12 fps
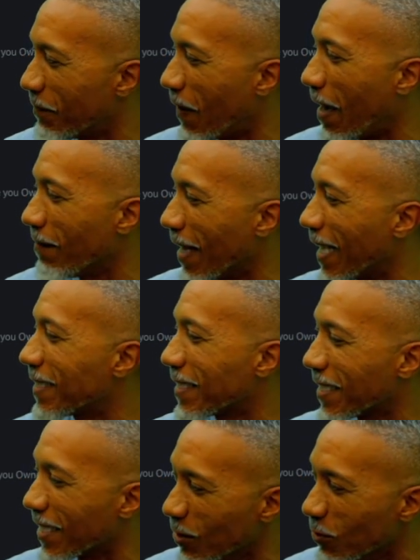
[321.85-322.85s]
5 likes
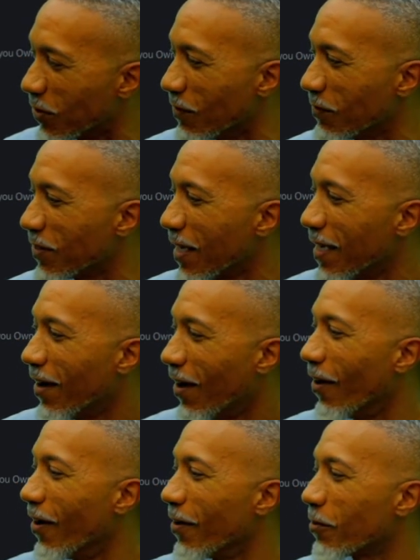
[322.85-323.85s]
exclusives
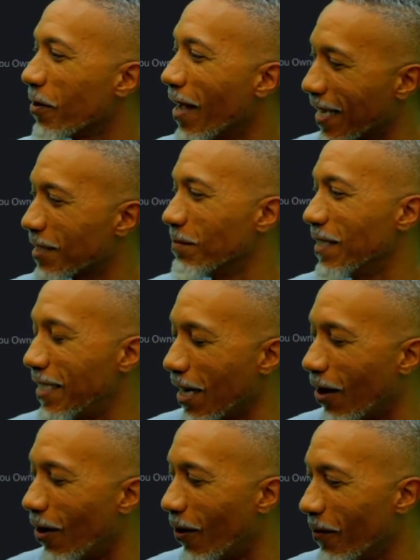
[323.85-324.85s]
on Xmas,
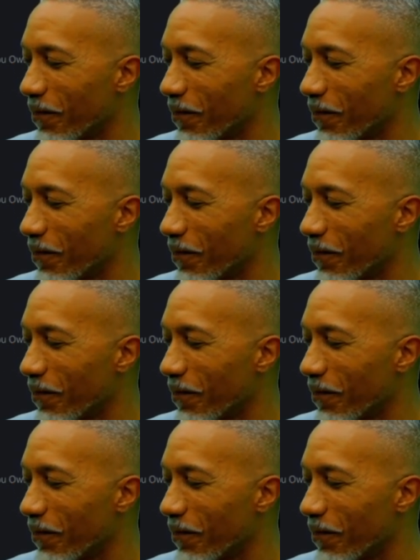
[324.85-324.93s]
y'all.